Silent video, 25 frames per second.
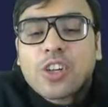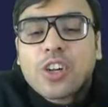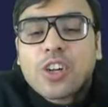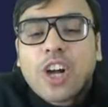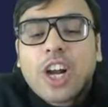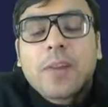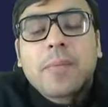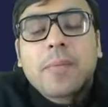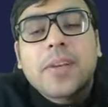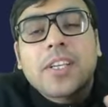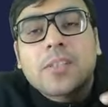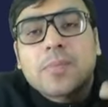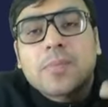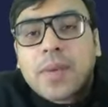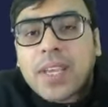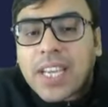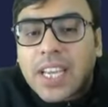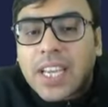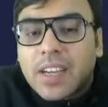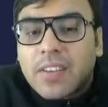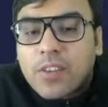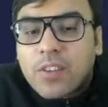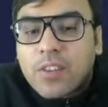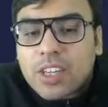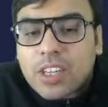not be
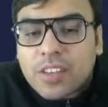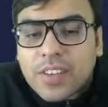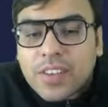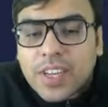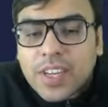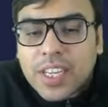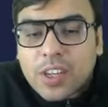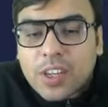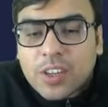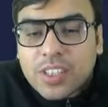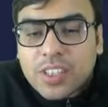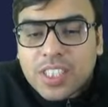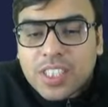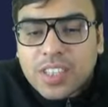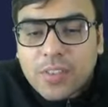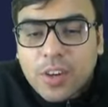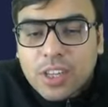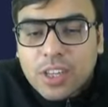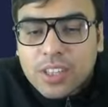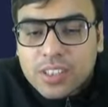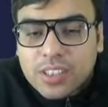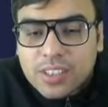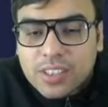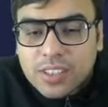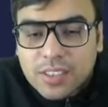speaking whatever he or she
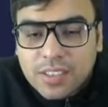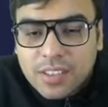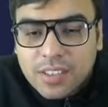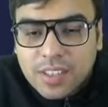wants.